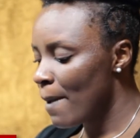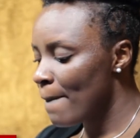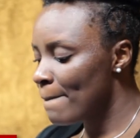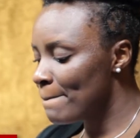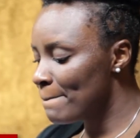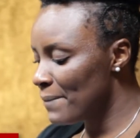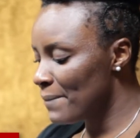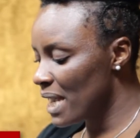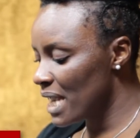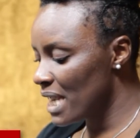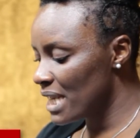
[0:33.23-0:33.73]

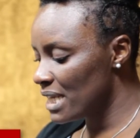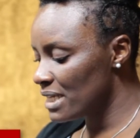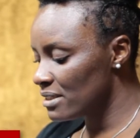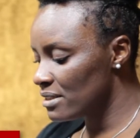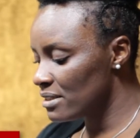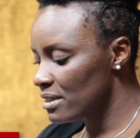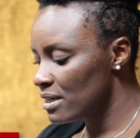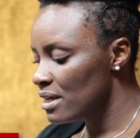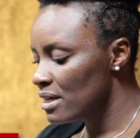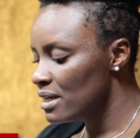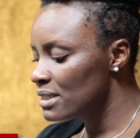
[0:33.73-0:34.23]

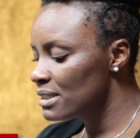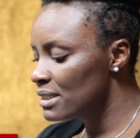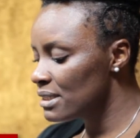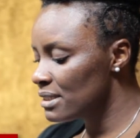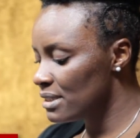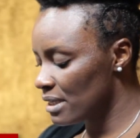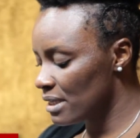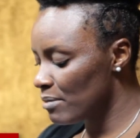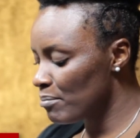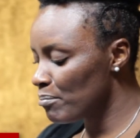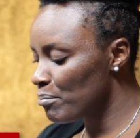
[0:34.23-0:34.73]
Made
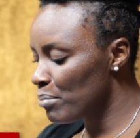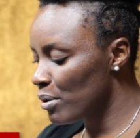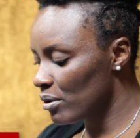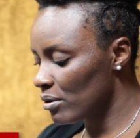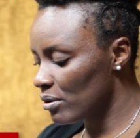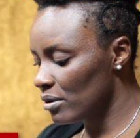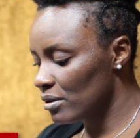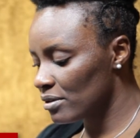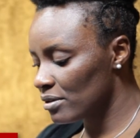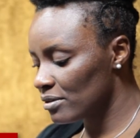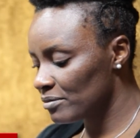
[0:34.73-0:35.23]

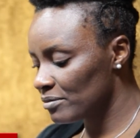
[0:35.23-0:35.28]
Simple.